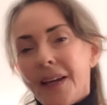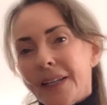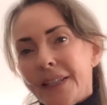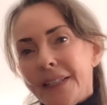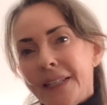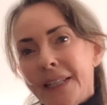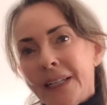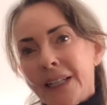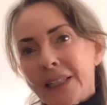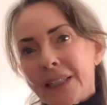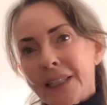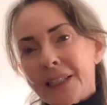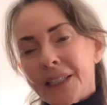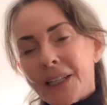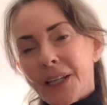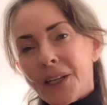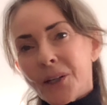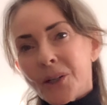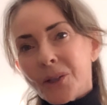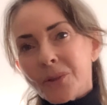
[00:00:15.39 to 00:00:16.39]
Nina Lynn
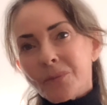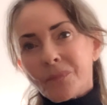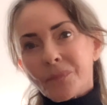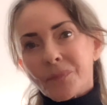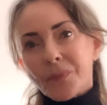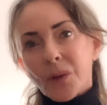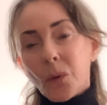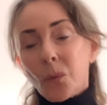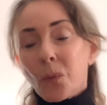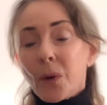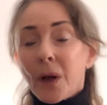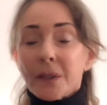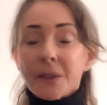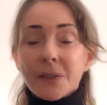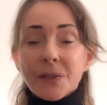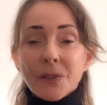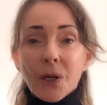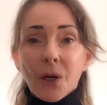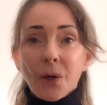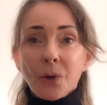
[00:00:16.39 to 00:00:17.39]
here,
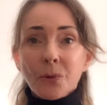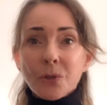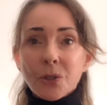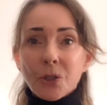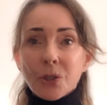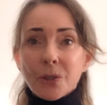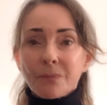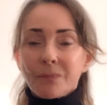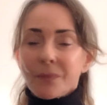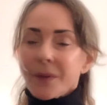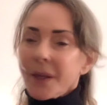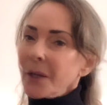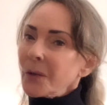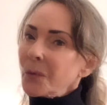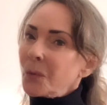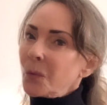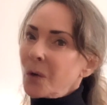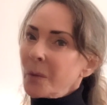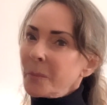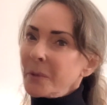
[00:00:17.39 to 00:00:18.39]
wellness coach
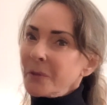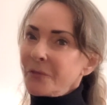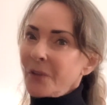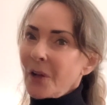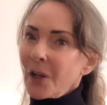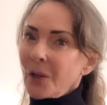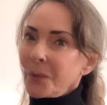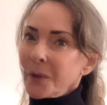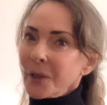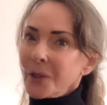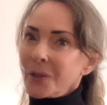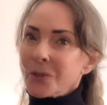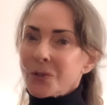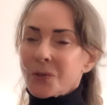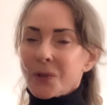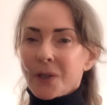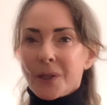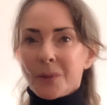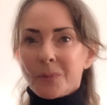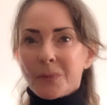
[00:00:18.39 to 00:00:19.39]
and woman following her
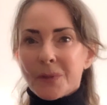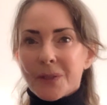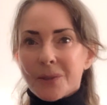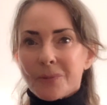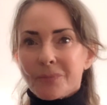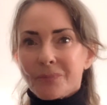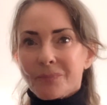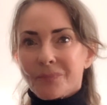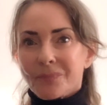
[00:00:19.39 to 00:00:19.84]
dreams.